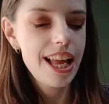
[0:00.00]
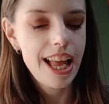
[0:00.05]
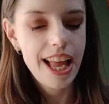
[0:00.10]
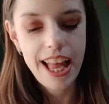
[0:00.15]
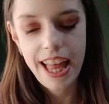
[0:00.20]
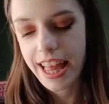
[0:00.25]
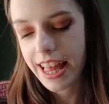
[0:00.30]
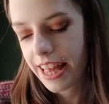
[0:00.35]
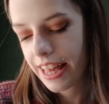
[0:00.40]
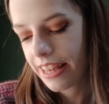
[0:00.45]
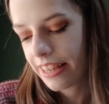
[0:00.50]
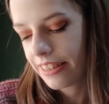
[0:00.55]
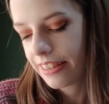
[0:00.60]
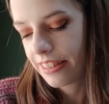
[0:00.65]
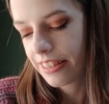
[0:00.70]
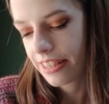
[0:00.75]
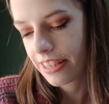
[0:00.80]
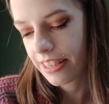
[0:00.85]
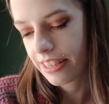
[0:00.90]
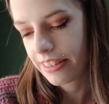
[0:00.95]
And
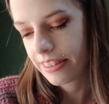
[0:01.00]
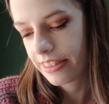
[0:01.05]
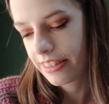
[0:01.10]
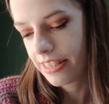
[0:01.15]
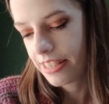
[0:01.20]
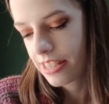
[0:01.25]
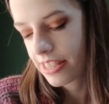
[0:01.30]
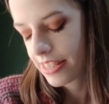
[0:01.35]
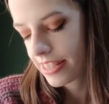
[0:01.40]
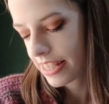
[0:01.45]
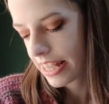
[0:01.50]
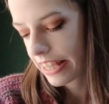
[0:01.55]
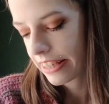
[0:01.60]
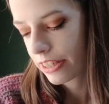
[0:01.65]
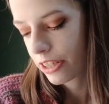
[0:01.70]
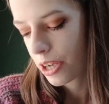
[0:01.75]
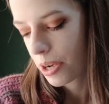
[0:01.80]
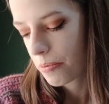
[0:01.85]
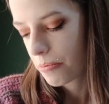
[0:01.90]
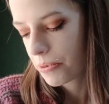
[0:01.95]
this set
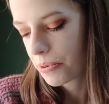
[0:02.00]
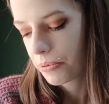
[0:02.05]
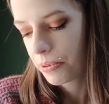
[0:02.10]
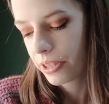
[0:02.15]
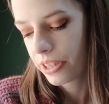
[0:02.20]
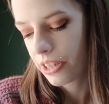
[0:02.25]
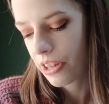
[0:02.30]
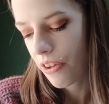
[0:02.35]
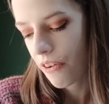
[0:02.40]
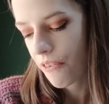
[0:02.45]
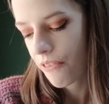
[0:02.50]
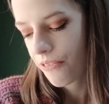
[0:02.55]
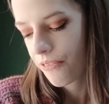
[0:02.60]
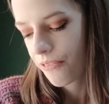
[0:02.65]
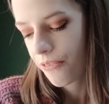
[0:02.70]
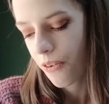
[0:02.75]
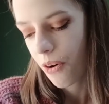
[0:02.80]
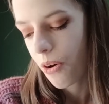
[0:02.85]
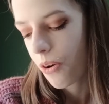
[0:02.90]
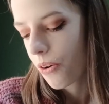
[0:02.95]
comes with
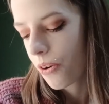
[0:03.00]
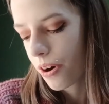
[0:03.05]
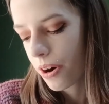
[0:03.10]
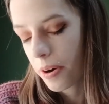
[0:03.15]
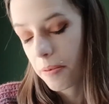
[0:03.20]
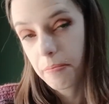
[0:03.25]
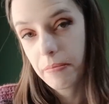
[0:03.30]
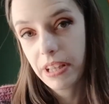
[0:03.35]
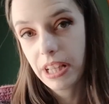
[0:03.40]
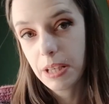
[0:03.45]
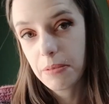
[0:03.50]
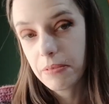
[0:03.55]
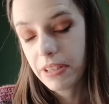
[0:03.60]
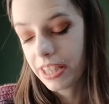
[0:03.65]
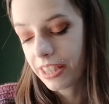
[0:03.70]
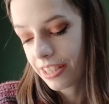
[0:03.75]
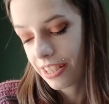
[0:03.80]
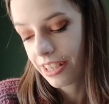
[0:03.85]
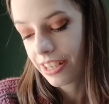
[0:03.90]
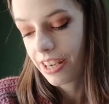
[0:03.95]

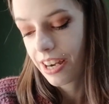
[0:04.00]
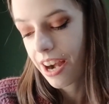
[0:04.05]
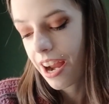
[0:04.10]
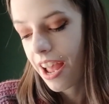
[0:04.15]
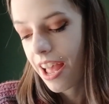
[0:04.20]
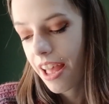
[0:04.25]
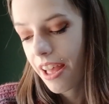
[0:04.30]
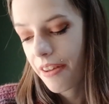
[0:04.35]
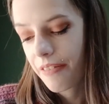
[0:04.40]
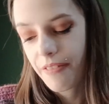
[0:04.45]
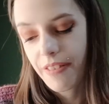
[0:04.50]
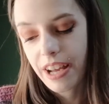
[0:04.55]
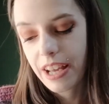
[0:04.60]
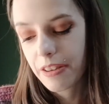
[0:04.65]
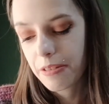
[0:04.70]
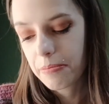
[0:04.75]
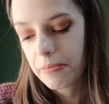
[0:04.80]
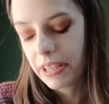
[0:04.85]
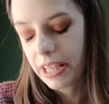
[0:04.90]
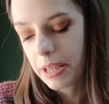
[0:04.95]
4mm,
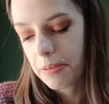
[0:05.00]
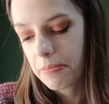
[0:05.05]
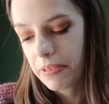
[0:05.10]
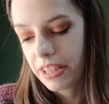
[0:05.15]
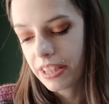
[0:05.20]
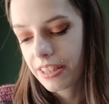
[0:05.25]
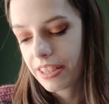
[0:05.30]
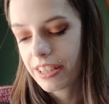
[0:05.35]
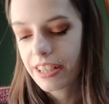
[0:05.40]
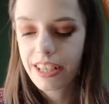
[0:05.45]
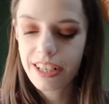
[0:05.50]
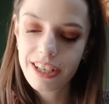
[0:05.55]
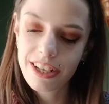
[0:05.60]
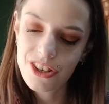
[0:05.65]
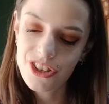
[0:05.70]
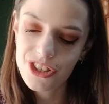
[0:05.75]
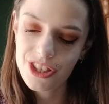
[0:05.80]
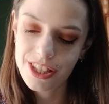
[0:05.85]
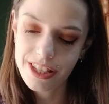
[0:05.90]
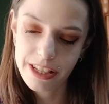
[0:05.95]
5mm,
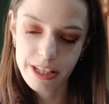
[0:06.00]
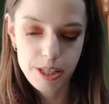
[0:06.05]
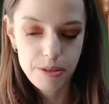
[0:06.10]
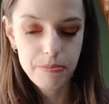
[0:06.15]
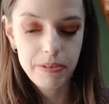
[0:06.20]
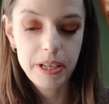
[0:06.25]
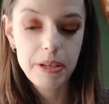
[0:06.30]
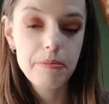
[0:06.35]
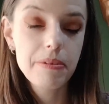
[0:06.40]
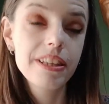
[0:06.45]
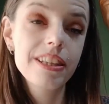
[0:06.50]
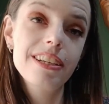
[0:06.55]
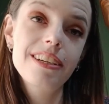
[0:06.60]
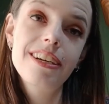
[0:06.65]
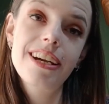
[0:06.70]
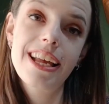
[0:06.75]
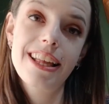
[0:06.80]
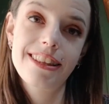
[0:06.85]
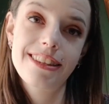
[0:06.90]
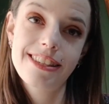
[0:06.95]

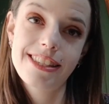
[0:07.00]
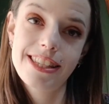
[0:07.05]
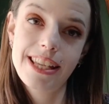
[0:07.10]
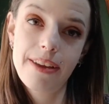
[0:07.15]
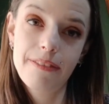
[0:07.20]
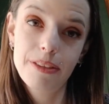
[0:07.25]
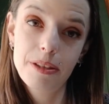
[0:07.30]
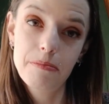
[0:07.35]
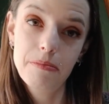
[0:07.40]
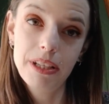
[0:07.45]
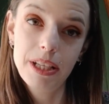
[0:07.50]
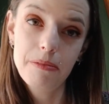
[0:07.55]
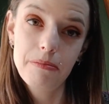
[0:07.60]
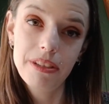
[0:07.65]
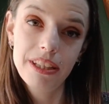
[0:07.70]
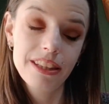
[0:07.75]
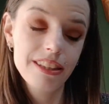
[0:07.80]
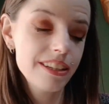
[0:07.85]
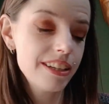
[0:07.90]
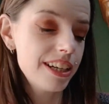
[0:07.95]
6mm and
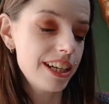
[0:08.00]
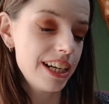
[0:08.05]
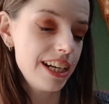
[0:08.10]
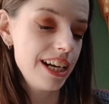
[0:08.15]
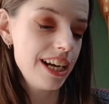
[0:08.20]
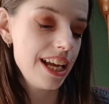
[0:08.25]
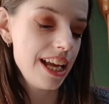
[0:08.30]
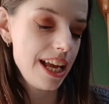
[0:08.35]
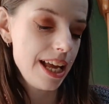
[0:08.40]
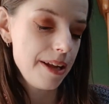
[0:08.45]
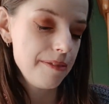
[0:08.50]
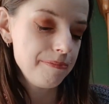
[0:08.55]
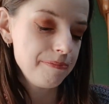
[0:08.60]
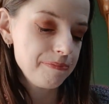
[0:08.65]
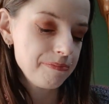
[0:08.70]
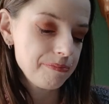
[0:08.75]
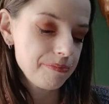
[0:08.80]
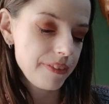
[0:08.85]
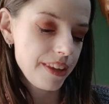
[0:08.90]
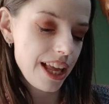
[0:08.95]
7mm.
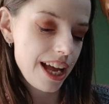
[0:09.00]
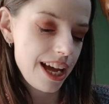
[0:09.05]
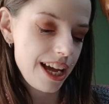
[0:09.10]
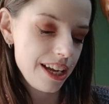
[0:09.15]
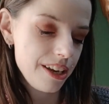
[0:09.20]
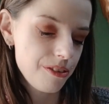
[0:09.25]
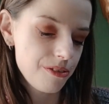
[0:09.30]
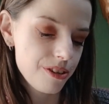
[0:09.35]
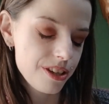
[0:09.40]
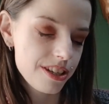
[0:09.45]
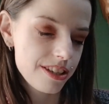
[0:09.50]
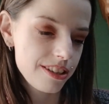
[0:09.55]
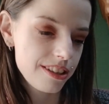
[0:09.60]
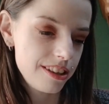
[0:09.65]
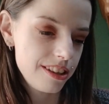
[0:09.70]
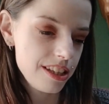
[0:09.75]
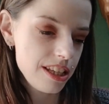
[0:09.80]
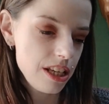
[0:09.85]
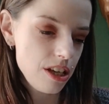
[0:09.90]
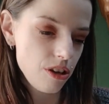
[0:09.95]
I
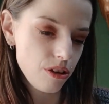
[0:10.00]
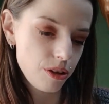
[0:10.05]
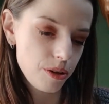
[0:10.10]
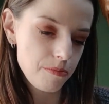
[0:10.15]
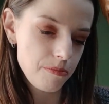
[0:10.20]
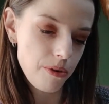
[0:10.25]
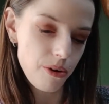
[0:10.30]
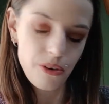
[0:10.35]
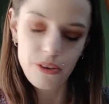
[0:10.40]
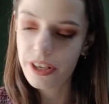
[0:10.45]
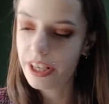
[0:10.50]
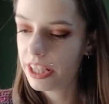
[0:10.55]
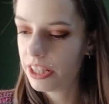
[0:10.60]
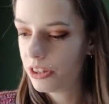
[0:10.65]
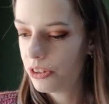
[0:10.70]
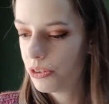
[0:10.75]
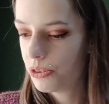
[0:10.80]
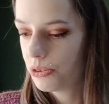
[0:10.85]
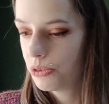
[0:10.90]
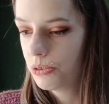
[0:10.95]
recently got more
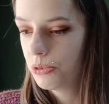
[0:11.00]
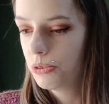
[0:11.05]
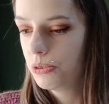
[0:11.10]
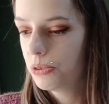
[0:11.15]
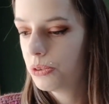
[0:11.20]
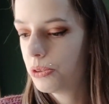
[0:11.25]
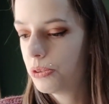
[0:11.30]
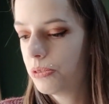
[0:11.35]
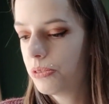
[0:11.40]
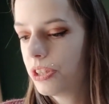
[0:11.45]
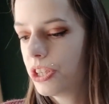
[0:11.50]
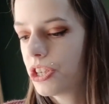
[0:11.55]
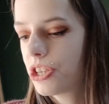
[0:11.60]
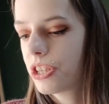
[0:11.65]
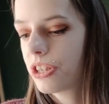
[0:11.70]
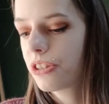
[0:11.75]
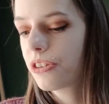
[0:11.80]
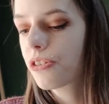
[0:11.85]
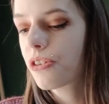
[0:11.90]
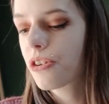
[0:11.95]
into
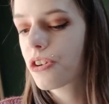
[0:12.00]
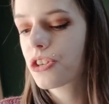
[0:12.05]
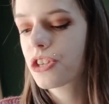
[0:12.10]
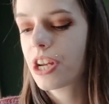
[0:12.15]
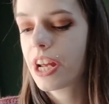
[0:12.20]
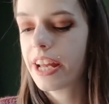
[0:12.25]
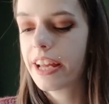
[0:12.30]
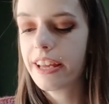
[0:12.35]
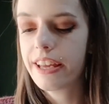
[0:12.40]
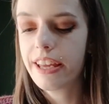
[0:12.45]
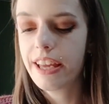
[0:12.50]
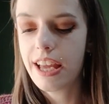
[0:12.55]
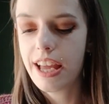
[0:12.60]
Tunisian crochet,